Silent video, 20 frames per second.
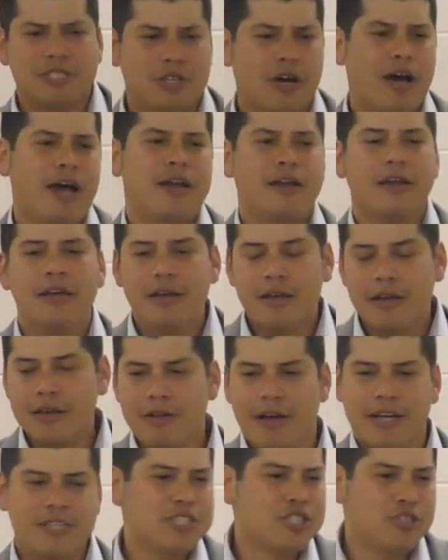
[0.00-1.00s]
dying
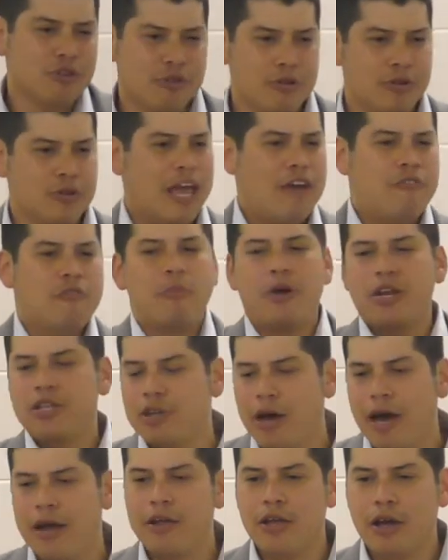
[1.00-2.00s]
like just your, everybody
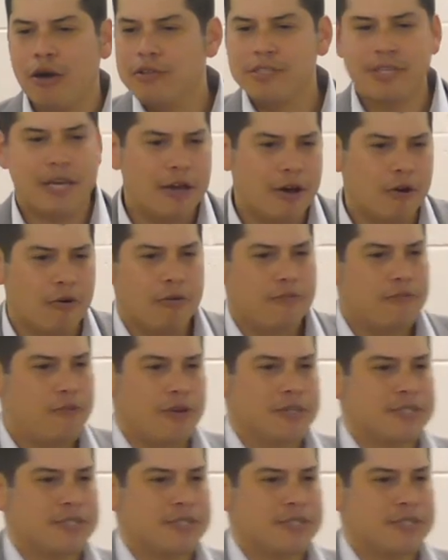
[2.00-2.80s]
dying and going to hell for your